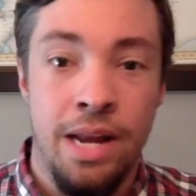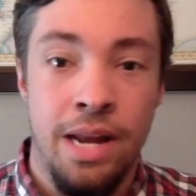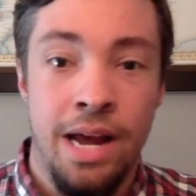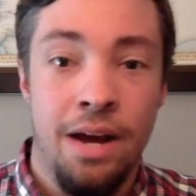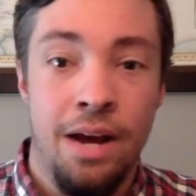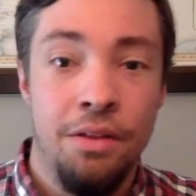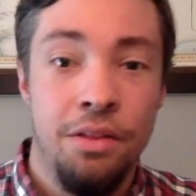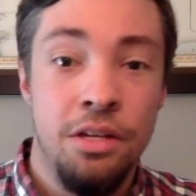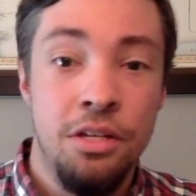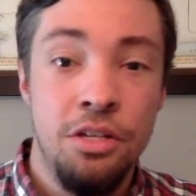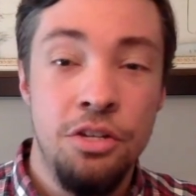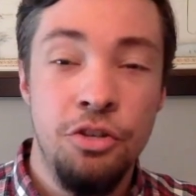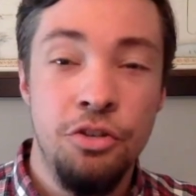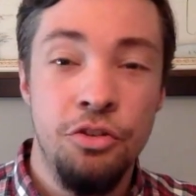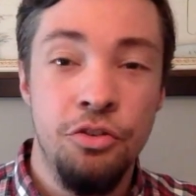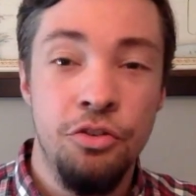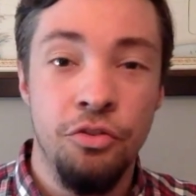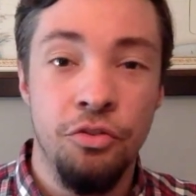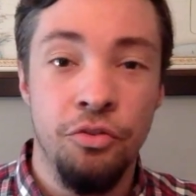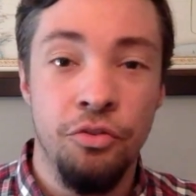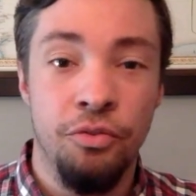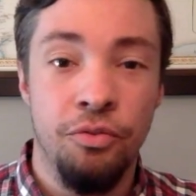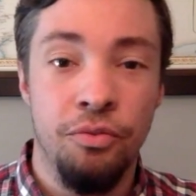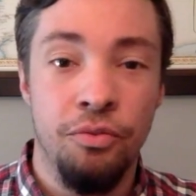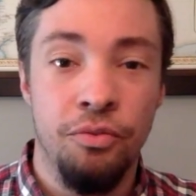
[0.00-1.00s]
that
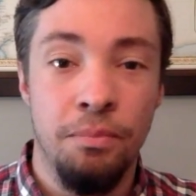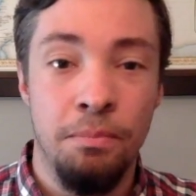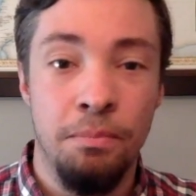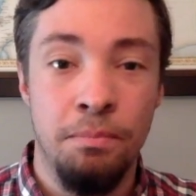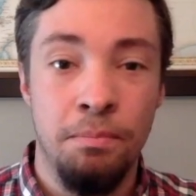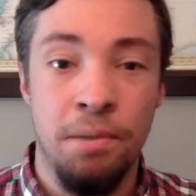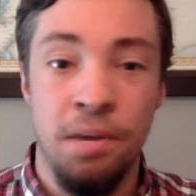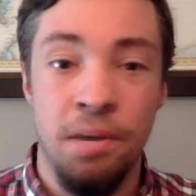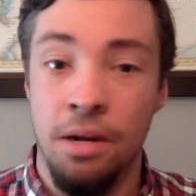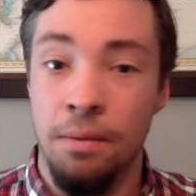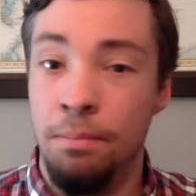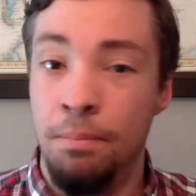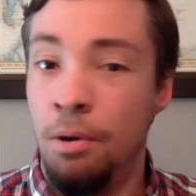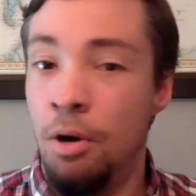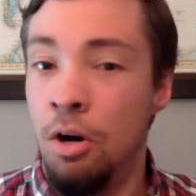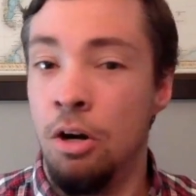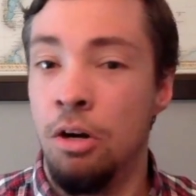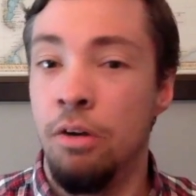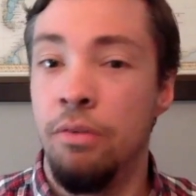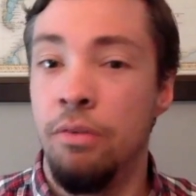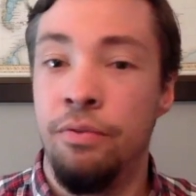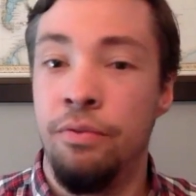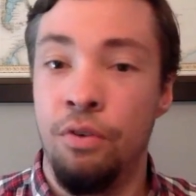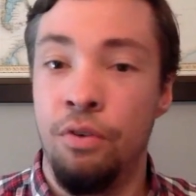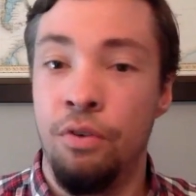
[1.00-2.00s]
you've been
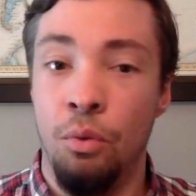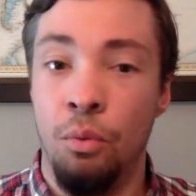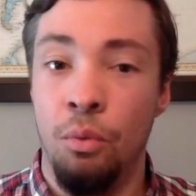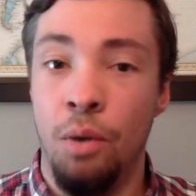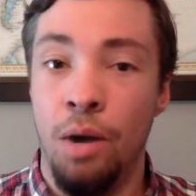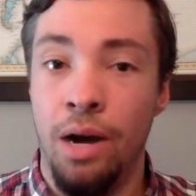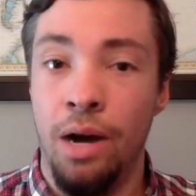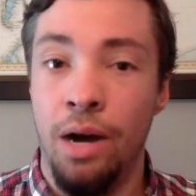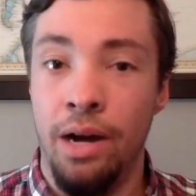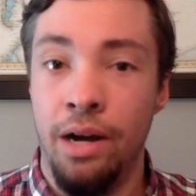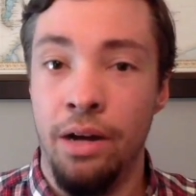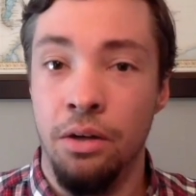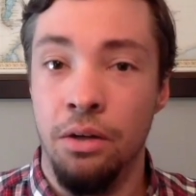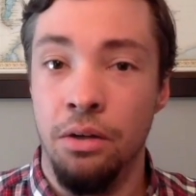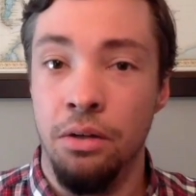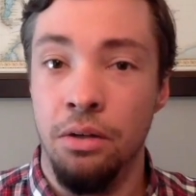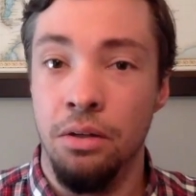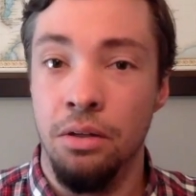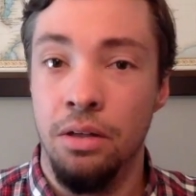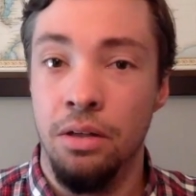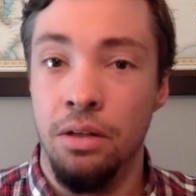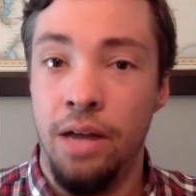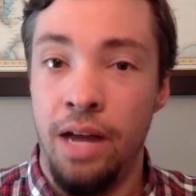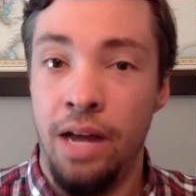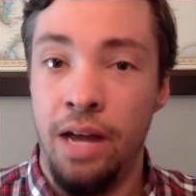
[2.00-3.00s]
apart for a while,
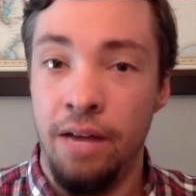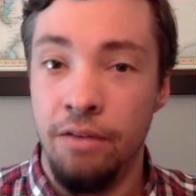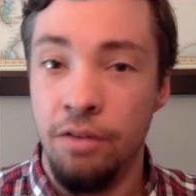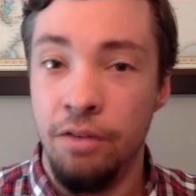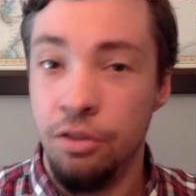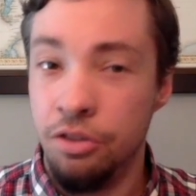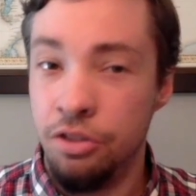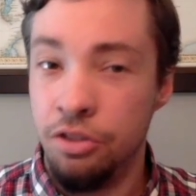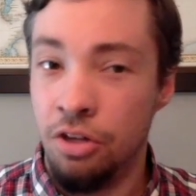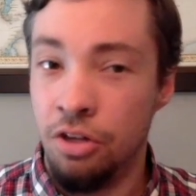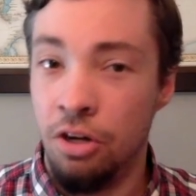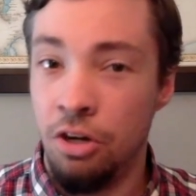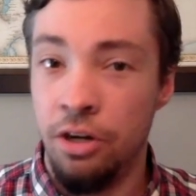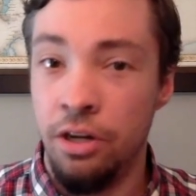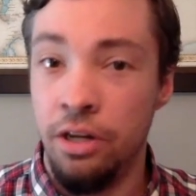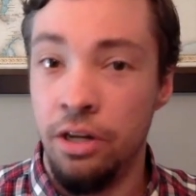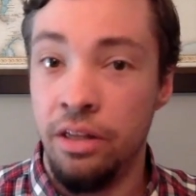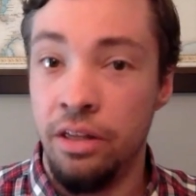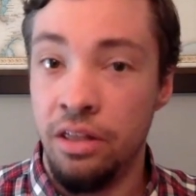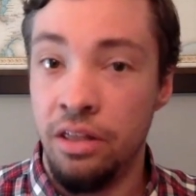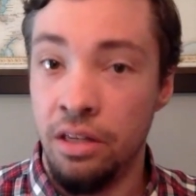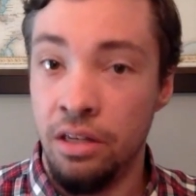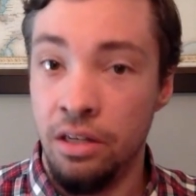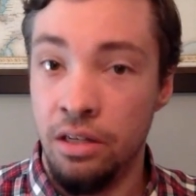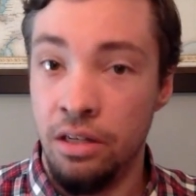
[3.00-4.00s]
have you started
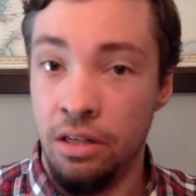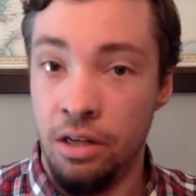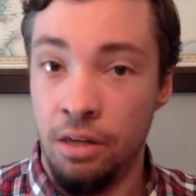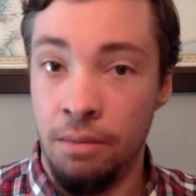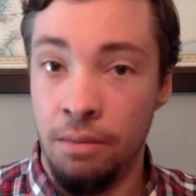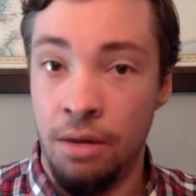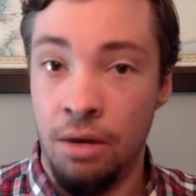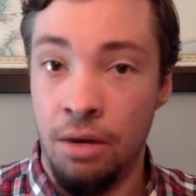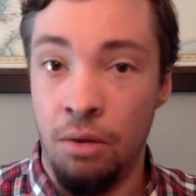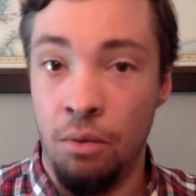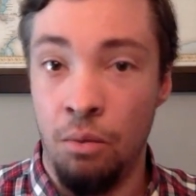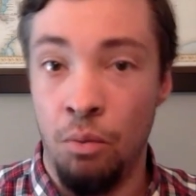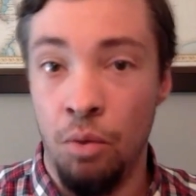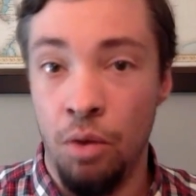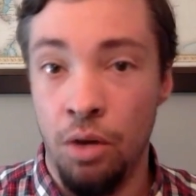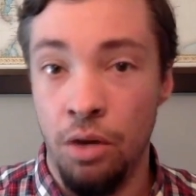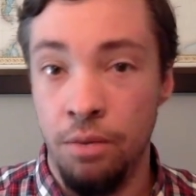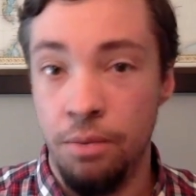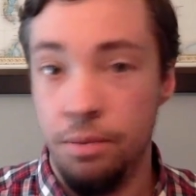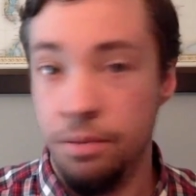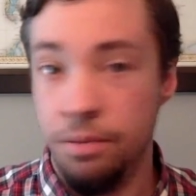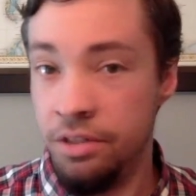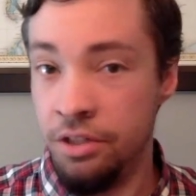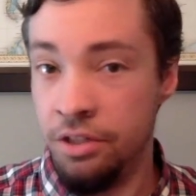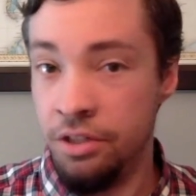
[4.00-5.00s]
thinking about what a
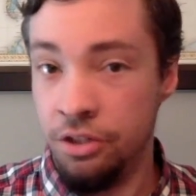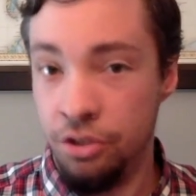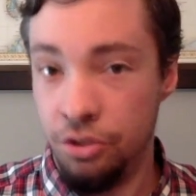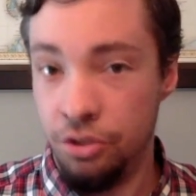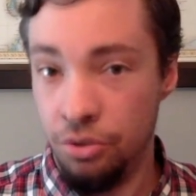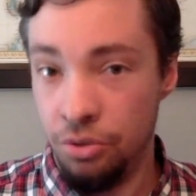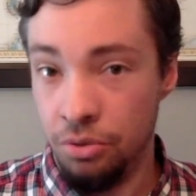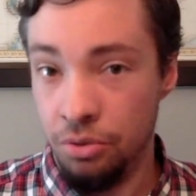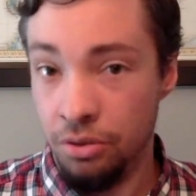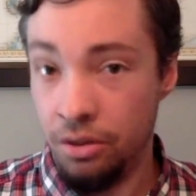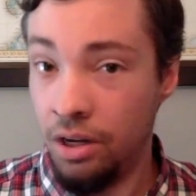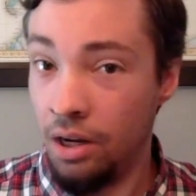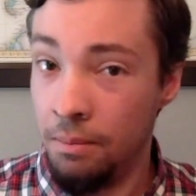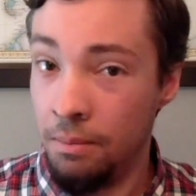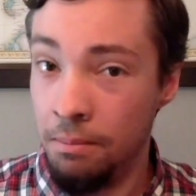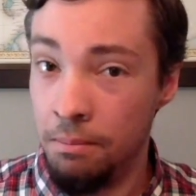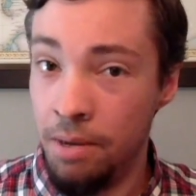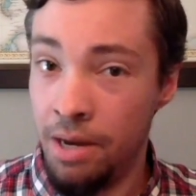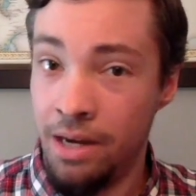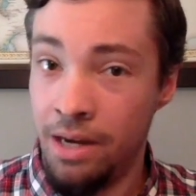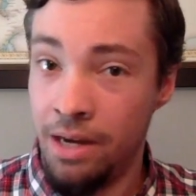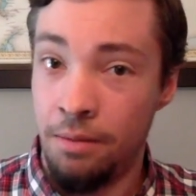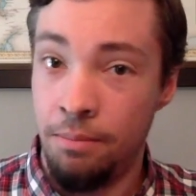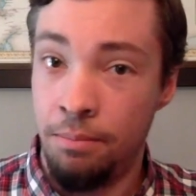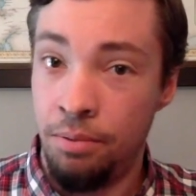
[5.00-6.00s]
potential
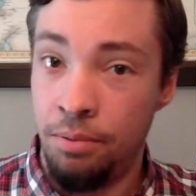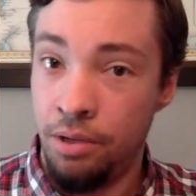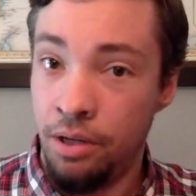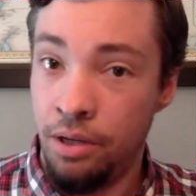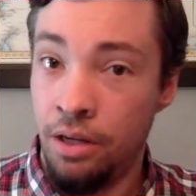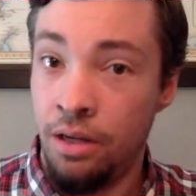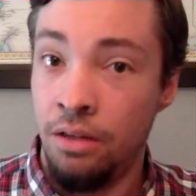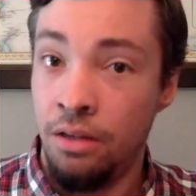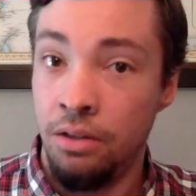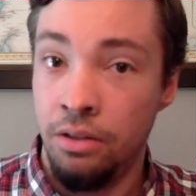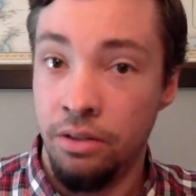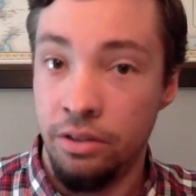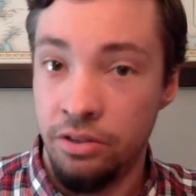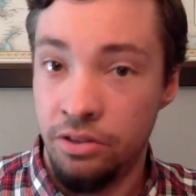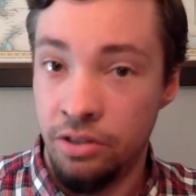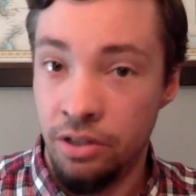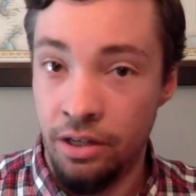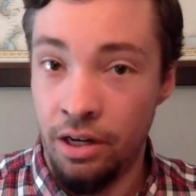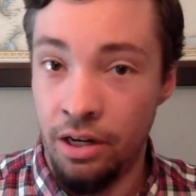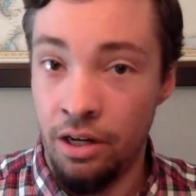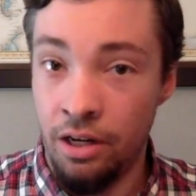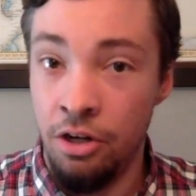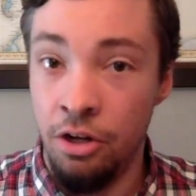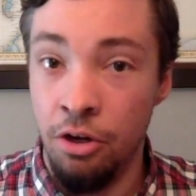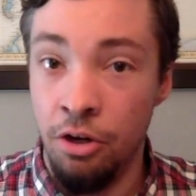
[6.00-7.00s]
comeback plan looks like? I
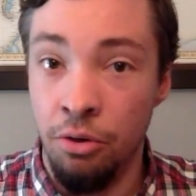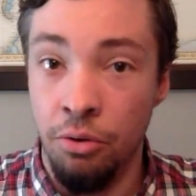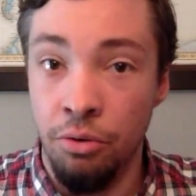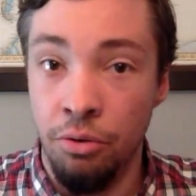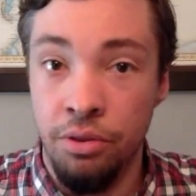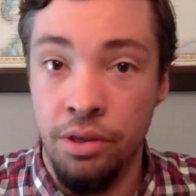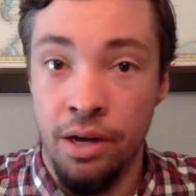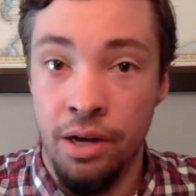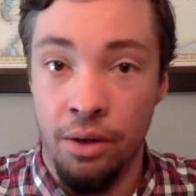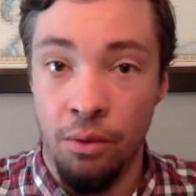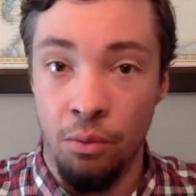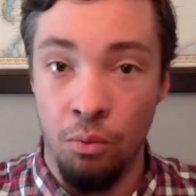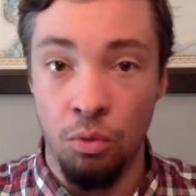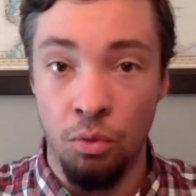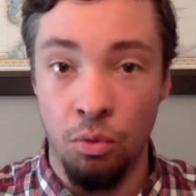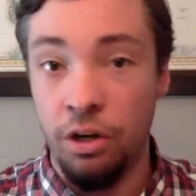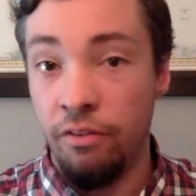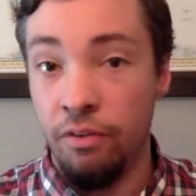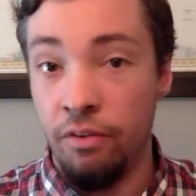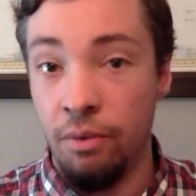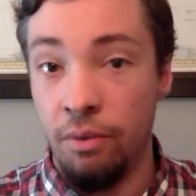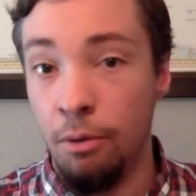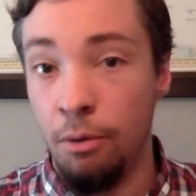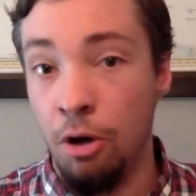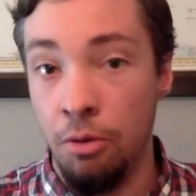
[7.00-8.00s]
know that working
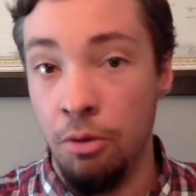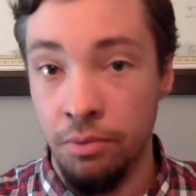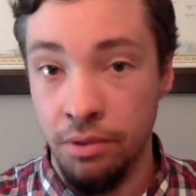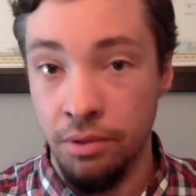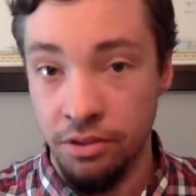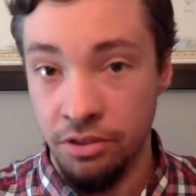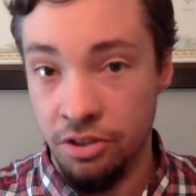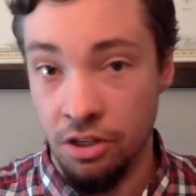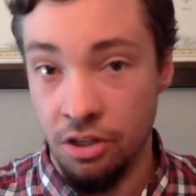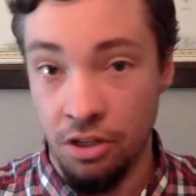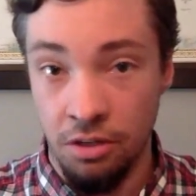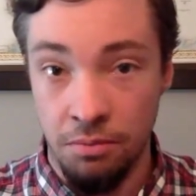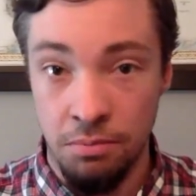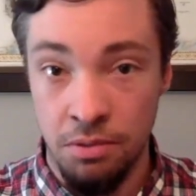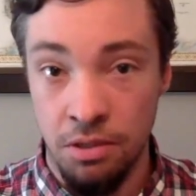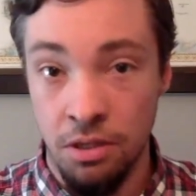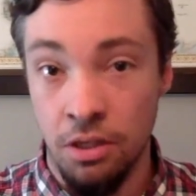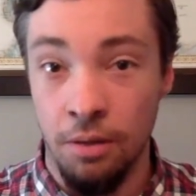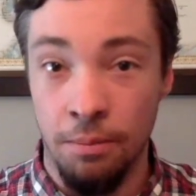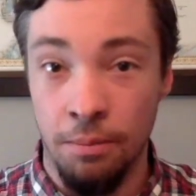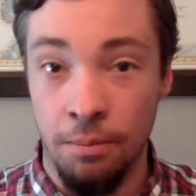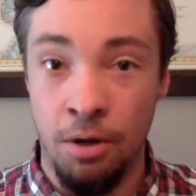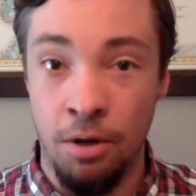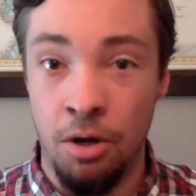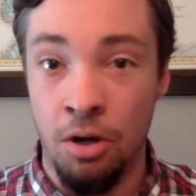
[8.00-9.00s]
from home is going to be a
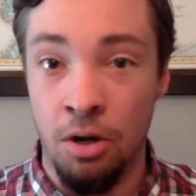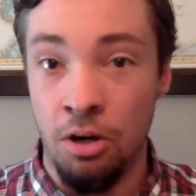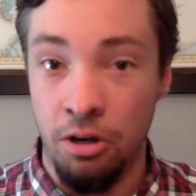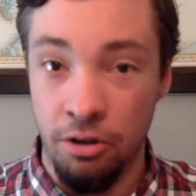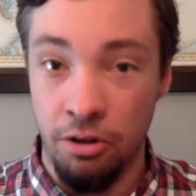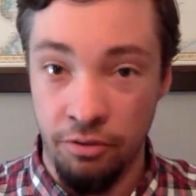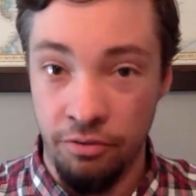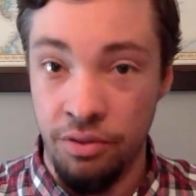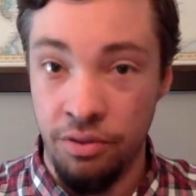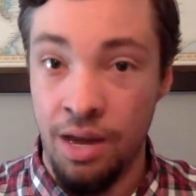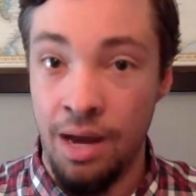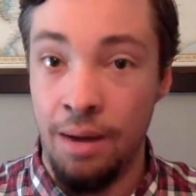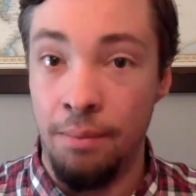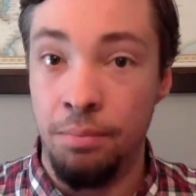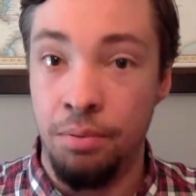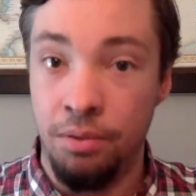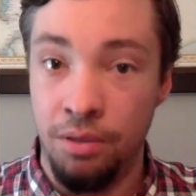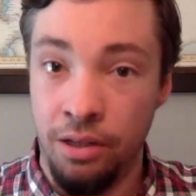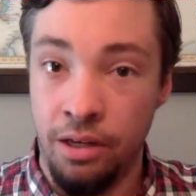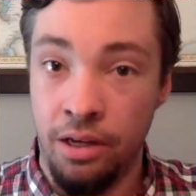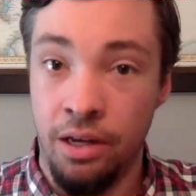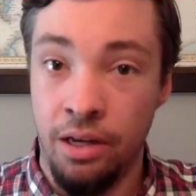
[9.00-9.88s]
part of that plan.